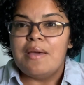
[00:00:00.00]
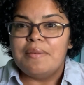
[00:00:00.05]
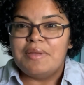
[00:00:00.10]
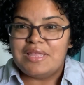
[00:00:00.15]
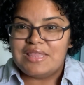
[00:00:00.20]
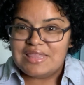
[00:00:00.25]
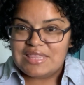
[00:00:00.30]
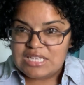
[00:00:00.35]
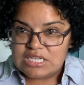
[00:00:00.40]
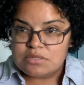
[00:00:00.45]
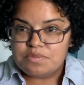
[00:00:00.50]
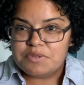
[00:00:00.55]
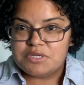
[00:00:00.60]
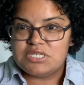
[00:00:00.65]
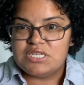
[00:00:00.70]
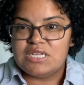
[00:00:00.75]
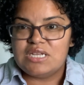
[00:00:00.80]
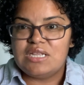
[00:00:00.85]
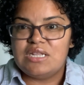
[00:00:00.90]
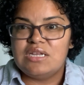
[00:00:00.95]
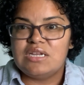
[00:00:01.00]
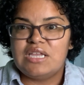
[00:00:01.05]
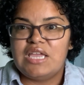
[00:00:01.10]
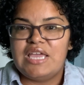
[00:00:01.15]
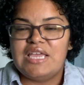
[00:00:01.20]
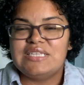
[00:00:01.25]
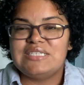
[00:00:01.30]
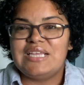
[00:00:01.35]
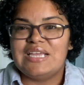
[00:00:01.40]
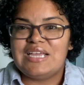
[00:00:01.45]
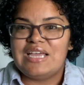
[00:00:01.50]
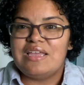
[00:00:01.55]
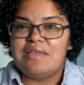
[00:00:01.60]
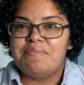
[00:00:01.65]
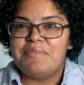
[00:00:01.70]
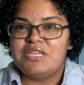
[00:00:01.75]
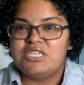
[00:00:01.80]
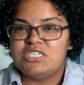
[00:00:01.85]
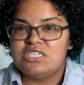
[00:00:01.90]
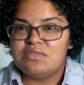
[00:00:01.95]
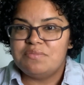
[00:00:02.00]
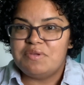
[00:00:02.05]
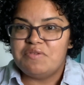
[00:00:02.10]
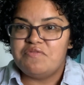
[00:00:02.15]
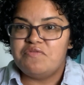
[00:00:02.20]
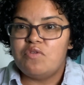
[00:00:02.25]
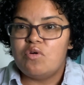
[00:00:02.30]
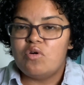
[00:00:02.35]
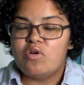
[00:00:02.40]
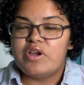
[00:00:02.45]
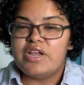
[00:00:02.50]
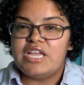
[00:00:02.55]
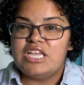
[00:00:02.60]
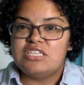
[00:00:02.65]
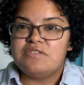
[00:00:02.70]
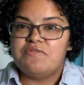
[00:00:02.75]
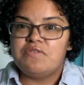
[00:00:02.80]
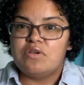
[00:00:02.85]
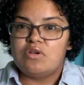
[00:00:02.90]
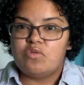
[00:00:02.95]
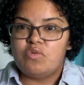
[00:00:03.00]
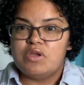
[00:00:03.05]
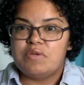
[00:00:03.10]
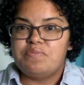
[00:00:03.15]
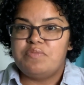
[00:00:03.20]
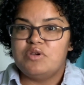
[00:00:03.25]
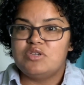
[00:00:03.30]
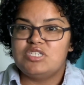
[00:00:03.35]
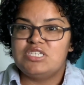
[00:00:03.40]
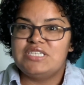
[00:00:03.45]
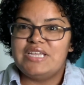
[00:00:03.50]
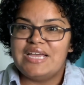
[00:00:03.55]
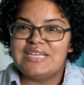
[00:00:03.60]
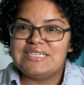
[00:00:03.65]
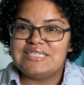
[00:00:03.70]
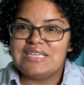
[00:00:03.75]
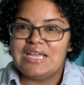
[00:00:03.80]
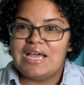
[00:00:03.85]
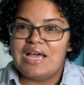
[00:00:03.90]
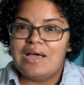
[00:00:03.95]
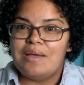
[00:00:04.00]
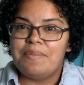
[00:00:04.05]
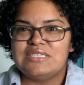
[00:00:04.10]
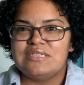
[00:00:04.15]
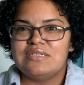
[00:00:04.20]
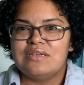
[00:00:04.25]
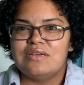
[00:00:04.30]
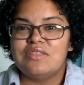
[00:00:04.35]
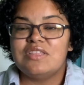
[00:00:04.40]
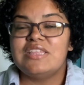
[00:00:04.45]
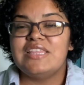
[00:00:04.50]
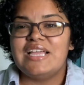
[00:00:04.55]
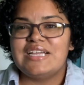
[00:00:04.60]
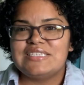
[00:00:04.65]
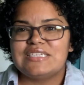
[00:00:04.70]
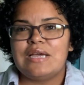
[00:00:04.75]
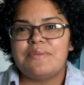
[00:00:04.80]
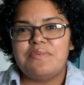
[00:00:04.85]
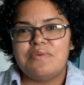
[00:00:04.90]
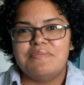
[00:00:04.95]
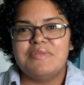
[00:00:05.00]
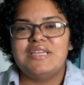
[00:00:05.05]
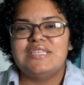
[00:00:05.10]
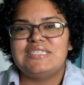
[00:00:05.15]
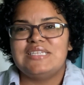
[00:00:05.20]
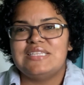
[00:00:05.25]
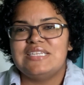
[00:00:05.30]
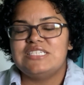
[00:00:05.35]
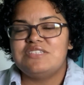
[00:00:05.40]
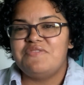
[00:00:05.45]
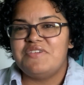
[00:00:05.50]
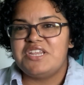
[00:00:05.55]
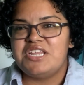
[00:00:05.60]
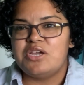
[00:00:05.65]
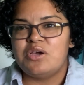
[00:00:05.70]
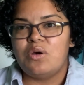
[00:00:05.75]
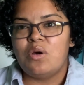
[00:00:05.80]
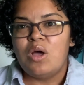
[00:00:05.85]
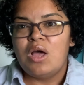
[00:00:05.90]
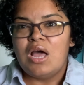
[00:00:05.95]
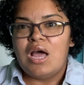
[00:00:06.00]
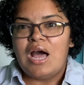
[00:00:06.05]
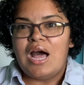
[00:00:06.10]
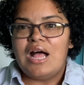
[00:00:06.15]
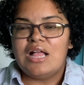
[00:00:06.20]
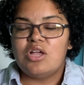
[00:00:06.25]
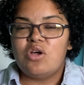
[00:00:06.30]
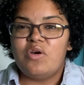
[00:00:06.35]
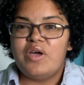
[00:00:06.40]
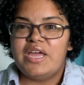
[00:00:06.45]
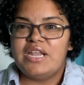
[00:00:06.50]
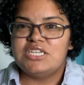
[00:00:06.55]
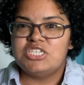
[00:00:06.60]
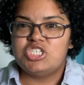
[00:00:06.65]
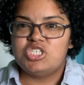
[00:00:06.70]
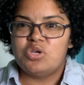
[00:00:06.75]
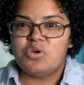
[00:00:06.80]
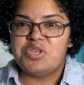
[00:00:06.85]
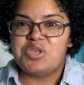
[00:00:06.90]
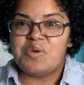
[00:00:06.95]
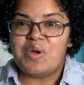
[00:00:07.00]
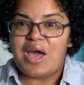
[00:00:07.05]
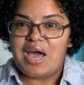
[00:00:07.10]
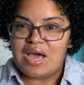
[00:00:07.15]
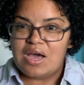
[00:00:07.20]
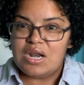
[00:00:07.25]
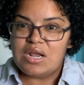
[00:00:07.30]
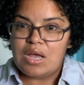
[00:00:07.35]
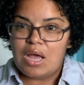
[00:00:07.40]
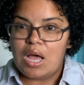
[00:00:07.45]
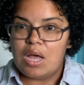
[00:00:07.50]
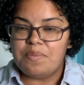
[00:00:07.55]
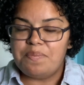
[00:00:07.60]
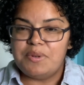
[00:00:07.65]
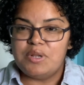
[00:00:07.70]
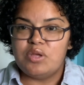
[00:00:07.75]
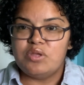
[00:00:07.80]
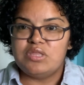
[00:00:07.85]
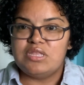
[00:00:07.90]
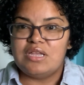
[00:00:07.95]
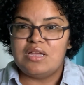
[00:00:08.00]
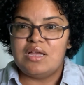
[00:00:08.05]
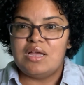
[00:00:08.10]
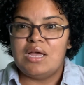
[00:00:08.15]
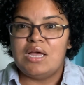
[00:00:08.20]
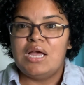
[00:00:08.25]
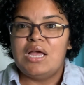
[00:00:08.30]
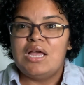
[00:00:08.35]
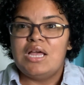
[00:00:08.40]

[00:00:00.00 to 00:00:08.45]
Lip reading: In this particular case, like I mentioned before, it's for QuickBooks Desktop. The next couple of minutes in this video, I'll go ahead and show you how to upload the